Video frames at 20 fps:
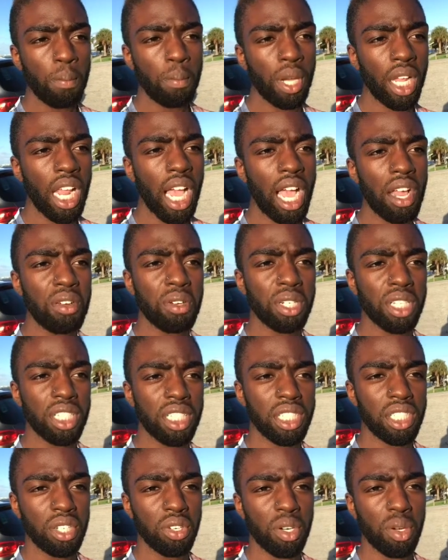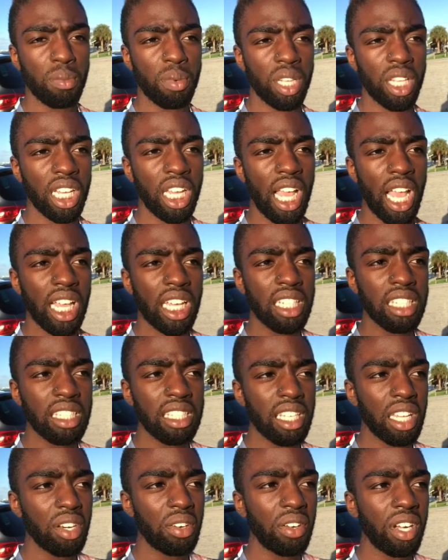but I don't consider it bullying. I
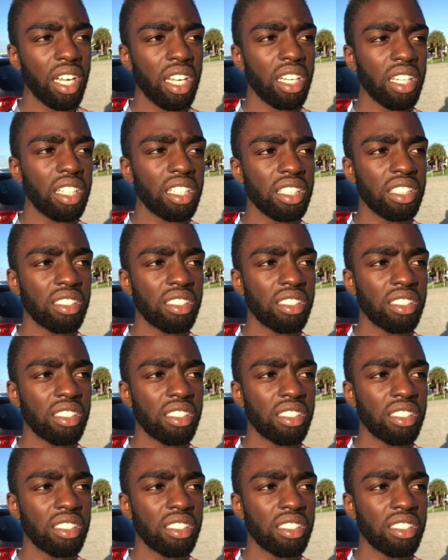consider it,